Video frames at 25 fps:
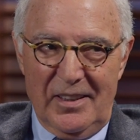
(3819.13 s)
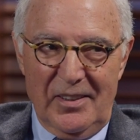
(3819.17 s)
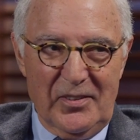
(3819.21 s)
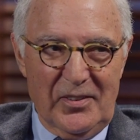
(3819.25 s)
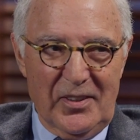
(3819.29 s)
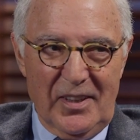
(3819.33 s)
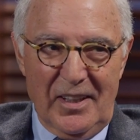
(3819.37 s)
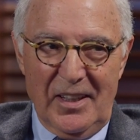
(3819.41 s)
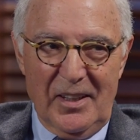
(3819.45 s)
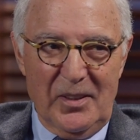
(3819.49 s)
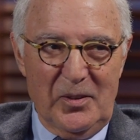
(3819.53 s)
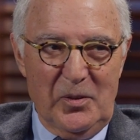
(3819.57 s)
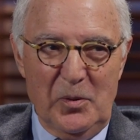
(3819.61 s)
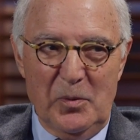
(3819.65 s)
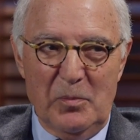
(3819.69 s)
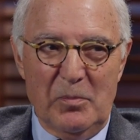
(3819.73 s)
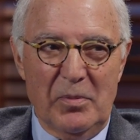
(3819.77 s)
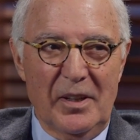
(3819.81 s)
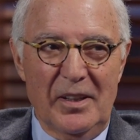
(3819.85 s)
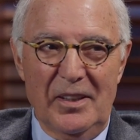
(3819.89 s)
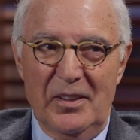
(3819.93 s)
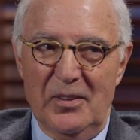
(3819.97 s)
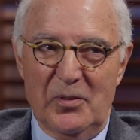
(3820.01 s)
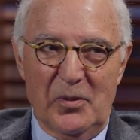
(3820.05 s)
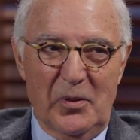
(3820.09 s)
Because I got two
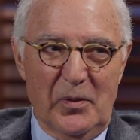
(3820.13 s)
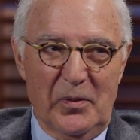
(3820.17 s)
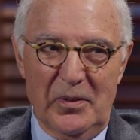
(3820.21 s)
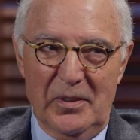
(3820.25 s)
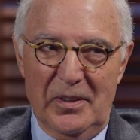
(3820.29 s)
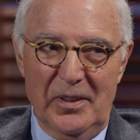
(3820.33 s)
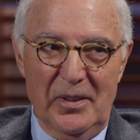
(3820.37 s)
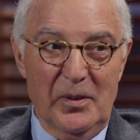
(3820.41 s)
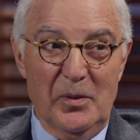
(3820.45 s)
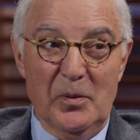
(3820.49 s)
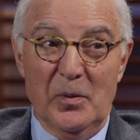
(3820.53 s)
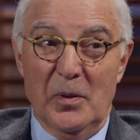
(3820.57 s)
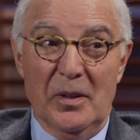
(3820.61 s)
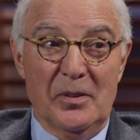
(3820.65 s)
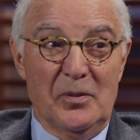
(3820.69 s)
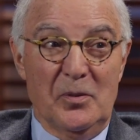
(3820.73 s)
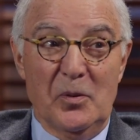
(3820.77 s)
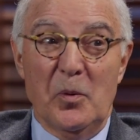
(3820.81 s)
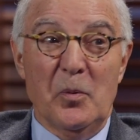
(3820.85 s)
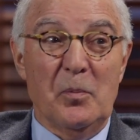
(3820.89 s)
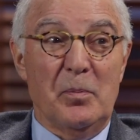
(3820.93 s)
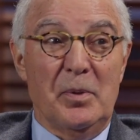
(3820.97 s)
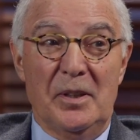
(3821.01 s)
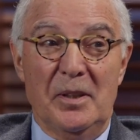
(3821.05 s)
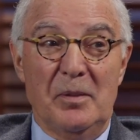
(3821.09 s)
buddies over there who are
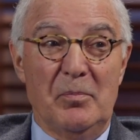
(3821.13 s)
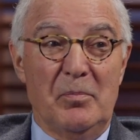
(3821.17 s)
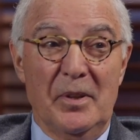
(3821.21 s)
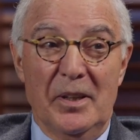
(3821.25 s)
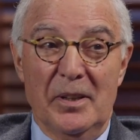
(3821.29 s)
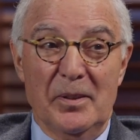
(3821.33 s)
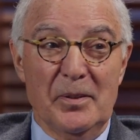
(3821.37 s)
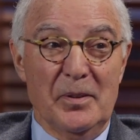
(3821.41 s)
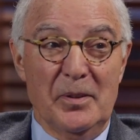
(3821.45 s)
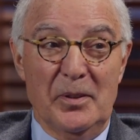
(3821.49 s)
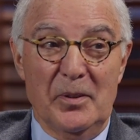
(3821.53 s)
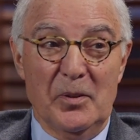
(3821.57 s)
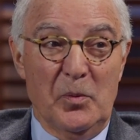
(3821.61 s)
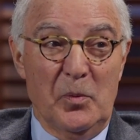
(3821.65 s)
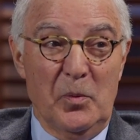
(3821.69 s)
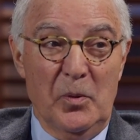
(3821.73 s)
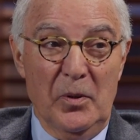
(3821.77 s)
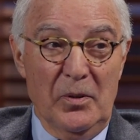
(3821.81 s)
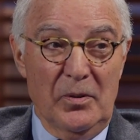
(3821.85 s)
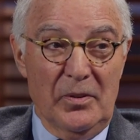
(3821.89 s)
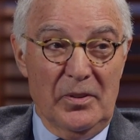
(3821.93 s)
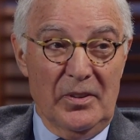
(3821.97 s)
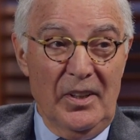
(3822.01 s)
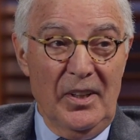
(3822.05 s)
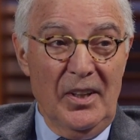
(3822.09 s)
nobody better in the
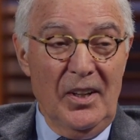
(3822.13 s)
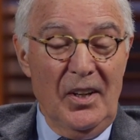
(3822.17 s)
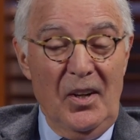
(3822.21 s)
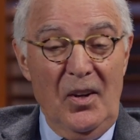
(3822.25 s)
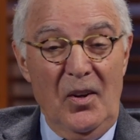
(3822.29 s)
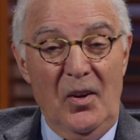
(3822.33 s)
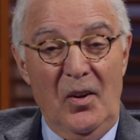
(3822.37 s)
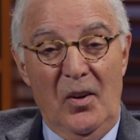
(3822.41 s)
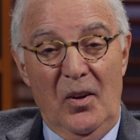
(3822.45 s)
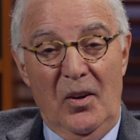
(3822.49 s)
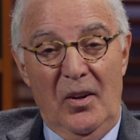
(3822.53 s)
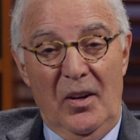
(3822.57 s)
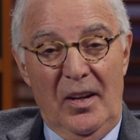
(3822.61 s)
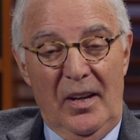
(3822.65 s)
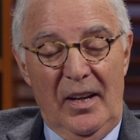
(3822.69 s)
world. Yeah.